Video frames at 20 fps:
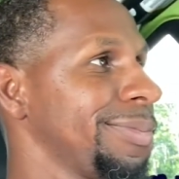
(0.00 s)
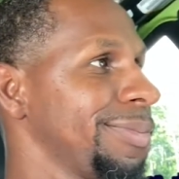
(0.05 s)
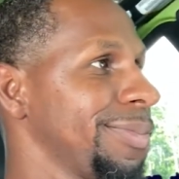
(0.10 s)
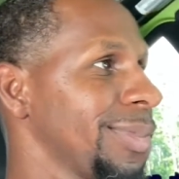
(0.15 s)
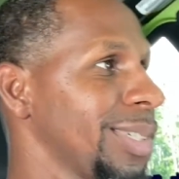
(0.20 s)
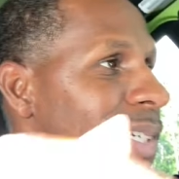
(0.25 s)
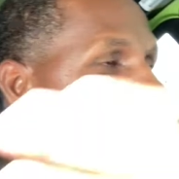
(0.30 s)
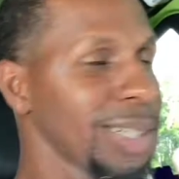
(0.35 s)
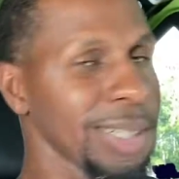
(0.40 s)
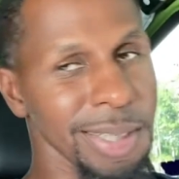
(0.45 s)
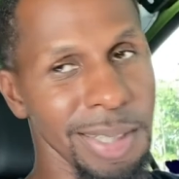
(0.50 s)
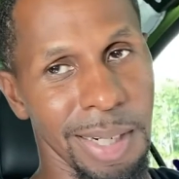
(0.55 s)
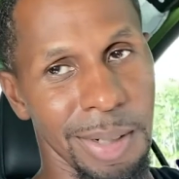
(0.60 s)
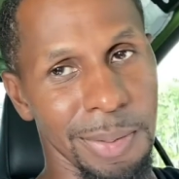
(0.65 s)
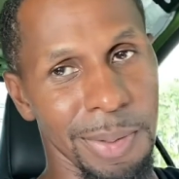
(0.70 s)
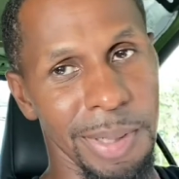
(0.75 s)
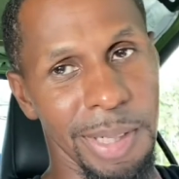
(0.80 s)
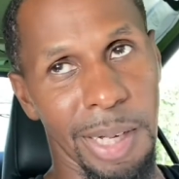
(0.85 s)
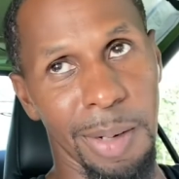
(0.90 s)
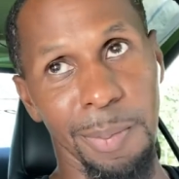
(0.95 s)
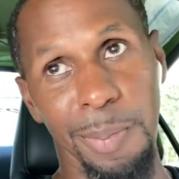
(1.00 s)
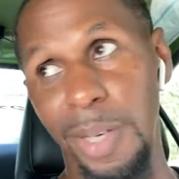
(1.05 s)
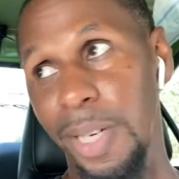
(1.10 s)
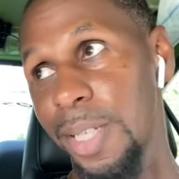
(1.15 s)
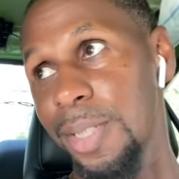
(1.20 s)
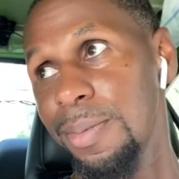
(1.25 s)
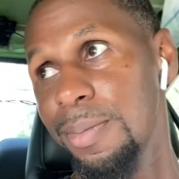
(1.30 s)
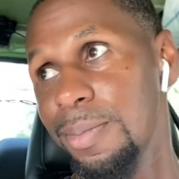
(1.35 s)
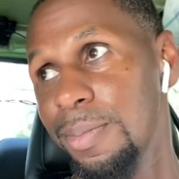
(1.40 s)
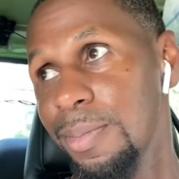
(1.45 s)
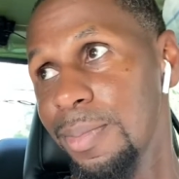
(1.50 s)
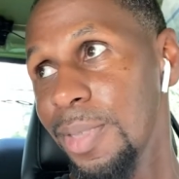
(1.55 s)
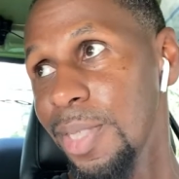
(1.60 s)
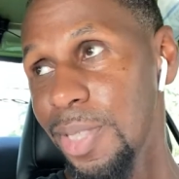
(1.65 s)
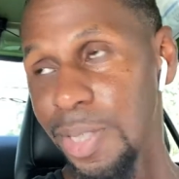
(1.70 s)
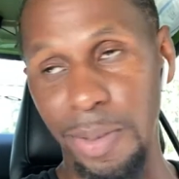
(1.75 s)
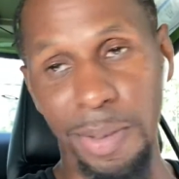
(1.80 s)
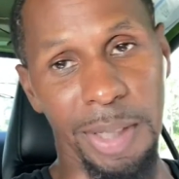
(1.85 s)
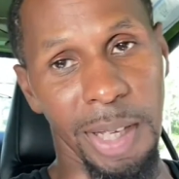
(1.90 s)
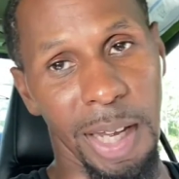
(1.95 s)
I run out. But
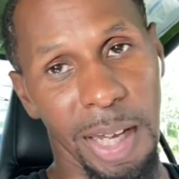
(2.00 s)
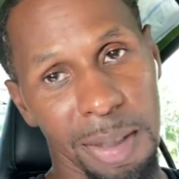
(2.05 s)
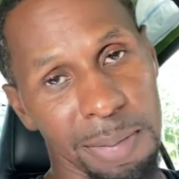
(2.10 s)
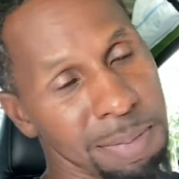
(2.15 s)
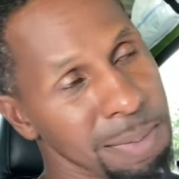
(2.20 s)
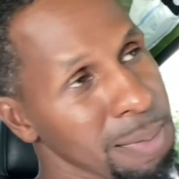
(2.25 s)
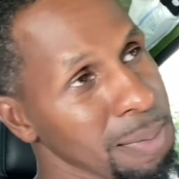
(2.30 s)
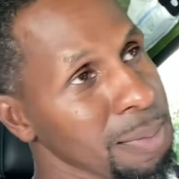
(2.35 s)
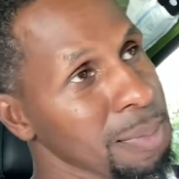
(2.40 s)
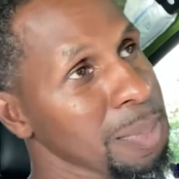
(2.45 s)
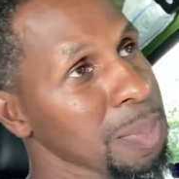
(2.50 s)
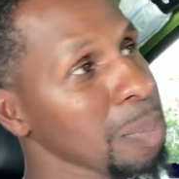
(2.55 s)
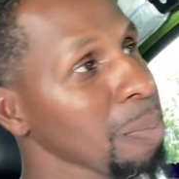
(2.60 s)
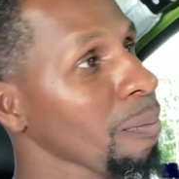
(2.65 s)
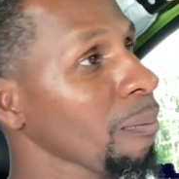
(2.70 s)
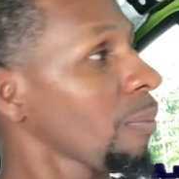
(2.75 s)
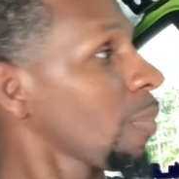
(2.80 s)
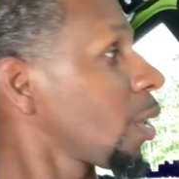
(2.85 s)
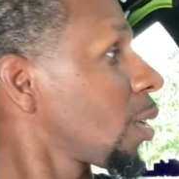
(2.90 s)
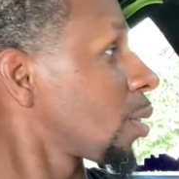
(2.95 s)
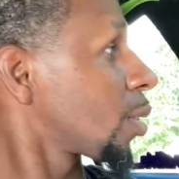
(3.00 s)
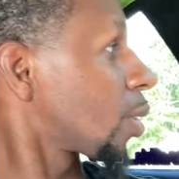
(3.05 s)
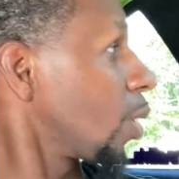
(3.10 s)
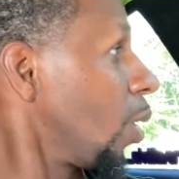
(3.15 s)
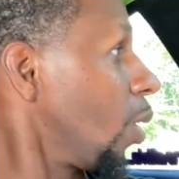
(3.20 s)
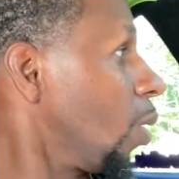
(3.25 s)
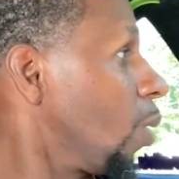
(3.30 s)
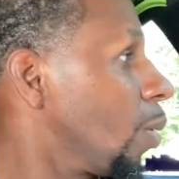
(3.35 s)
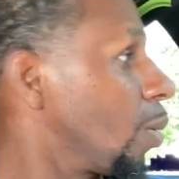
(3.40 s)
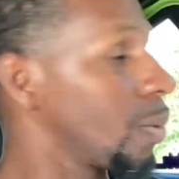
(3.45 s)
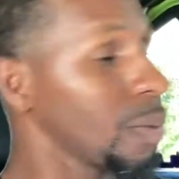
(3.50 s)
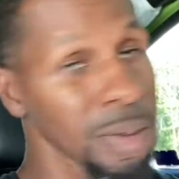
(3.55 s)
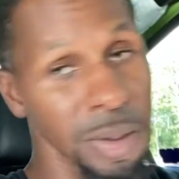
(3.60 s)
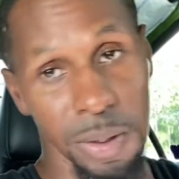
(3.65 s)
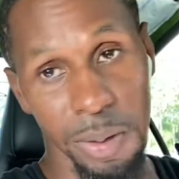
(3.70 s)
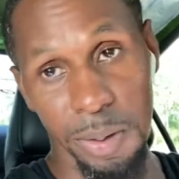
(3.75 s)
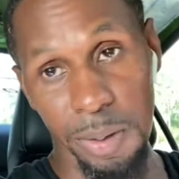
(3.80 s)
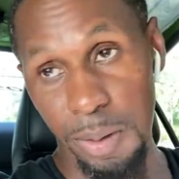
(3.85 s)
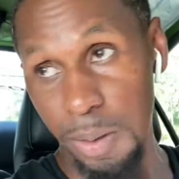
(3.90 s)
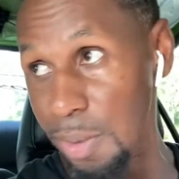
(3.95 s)
still yet. So
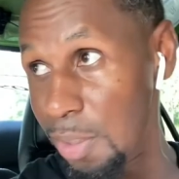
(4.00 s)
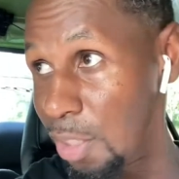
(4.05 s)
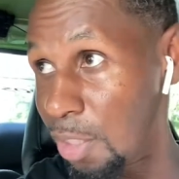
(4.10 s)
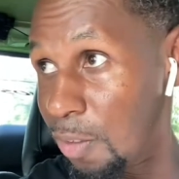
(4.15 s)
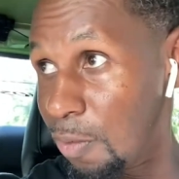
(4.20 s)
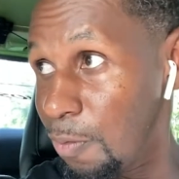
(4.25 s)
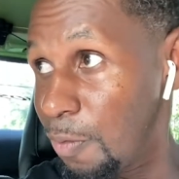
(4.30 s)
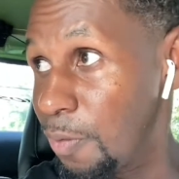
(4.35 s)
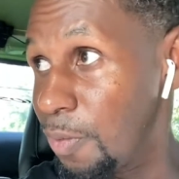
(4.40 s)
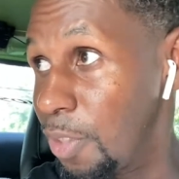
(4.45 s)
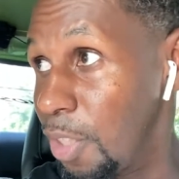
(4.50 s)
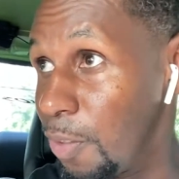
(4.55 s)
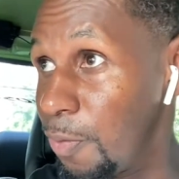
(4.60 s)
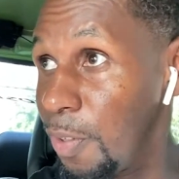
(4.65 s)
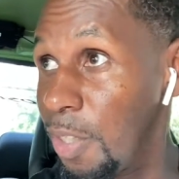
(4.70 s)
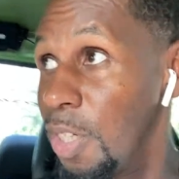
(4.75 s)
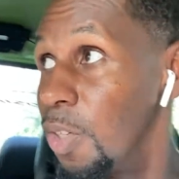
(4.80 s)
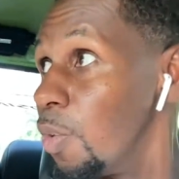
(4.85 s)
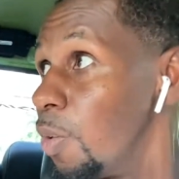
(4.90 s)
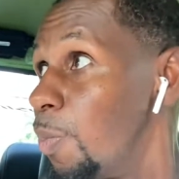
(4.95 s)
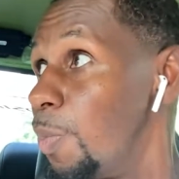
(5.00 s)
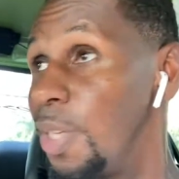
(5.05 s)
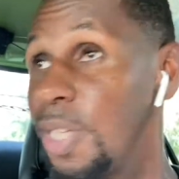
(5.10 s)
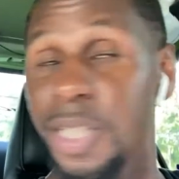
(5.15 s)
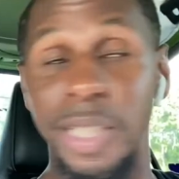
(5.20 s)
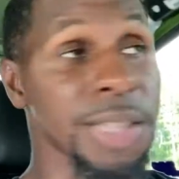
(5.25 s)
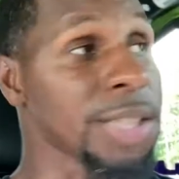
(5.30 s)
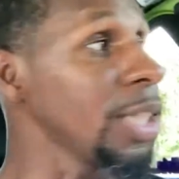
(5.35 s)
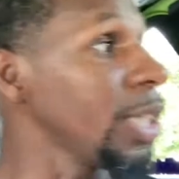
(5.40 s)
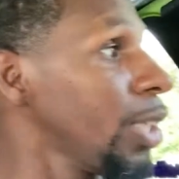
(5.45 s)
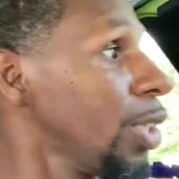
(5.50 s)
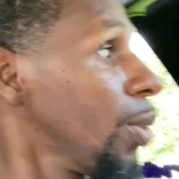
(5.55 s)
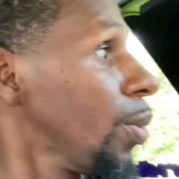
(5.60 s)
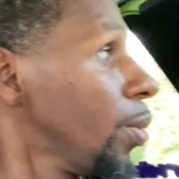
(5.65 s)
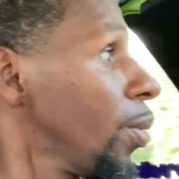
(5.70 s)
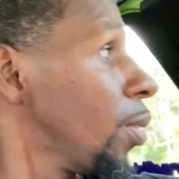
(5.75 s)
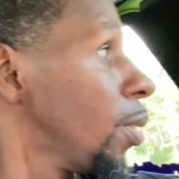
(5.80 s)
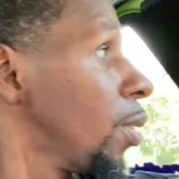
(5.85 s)
this video will be continued